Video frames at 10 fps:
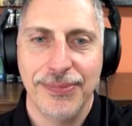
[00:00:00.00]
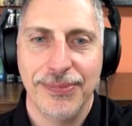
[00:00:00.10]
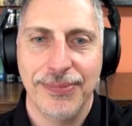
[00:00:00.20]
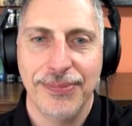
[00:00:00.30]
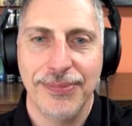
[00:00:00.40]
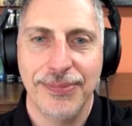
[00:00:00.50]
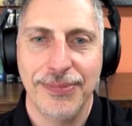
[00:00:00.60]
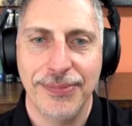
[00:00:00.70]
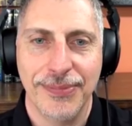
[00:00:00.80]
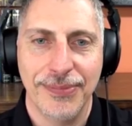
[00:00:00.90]

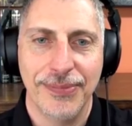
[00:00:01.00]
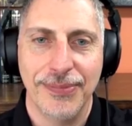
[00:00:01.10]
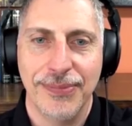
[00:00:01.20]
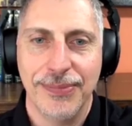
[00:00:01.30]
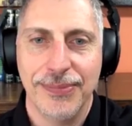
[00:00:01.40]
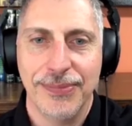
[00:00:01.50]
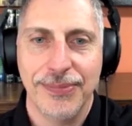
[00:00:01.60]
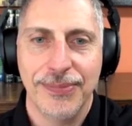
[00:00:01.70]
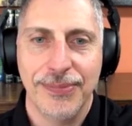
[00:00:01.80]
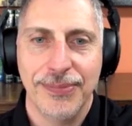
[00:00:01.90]

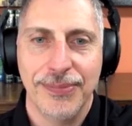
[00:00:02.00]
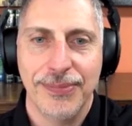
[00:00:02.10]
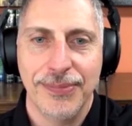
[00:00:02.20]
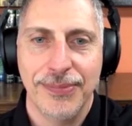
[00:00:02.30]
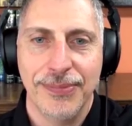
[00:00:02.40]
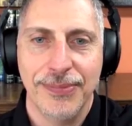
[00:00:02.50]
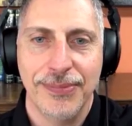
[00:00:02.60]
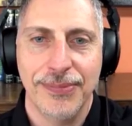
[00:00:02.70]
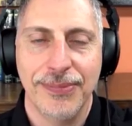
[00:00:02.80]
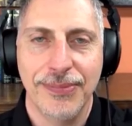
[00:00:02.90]

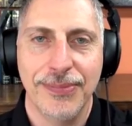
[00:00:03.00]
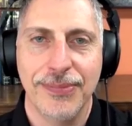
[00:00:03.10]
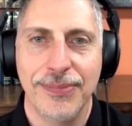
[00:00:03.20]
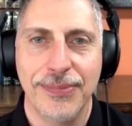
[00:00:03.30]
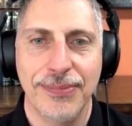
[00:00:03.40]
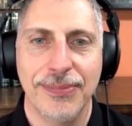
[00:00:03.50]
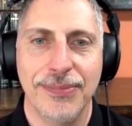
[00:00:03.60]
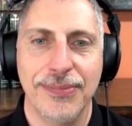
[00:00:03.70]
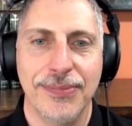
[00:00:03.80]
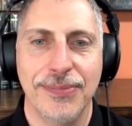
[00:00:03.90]

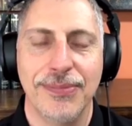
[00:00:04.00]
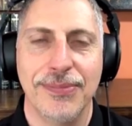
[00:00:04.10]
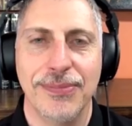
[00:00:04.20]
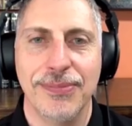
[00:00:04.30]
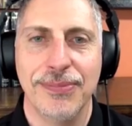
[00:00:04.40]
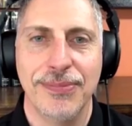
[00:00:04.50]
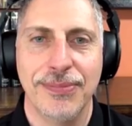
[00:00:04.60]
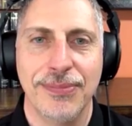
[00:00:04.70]
(not speaking)